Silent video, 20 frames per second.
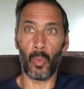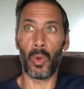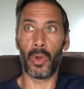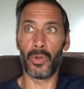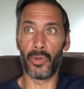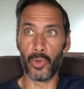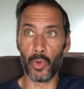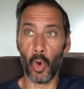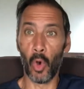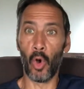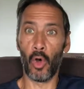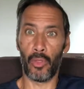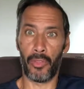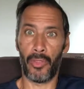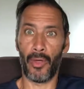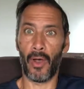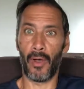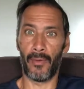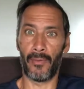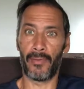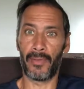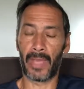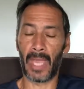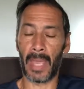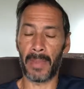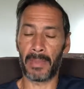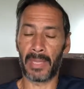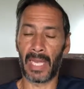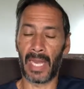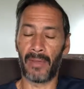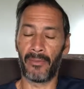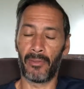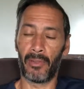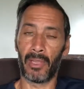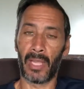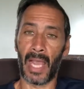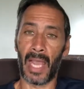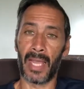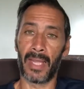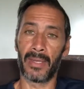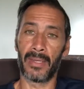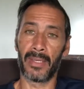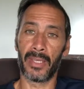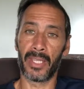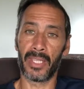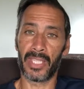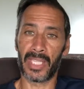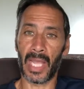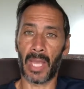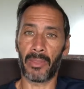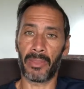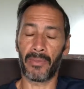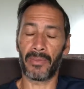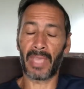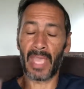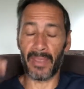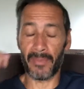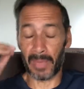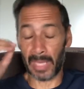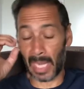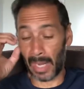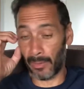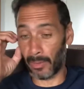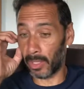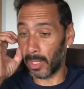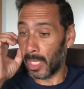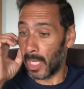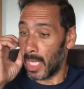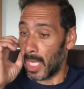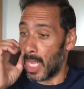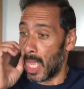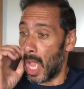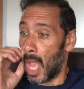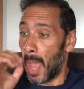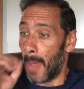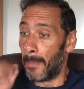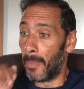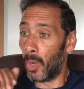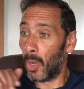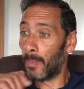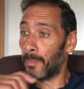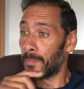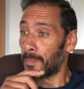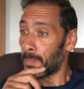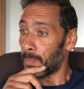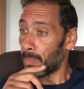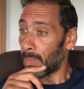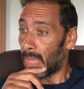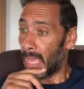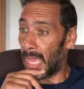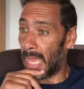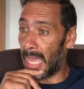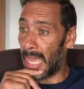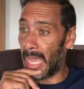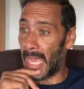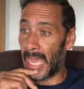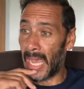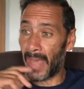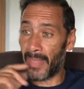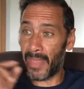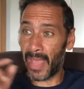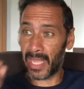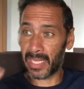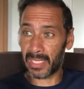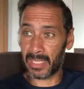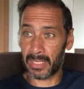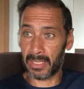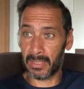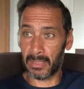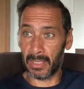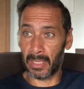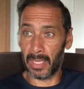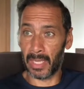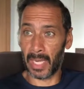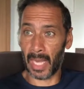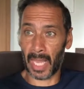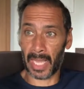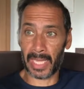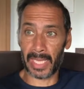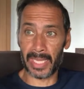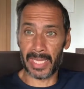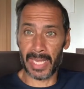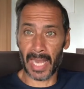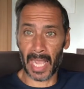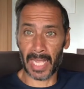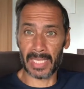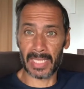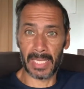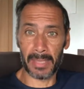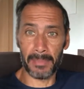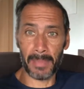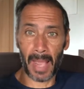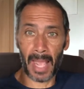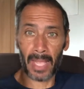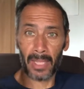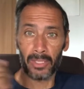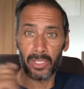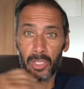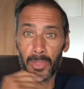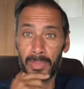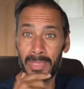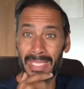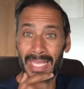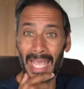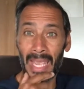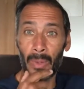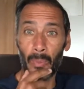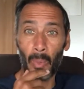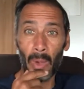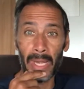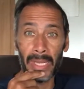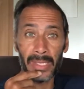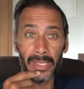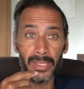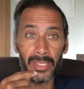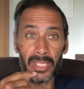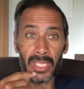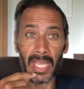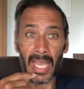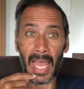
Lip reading: north of Cape Canaveral and south of Cape Canaveral, but and that's like a 90-mile sustained winds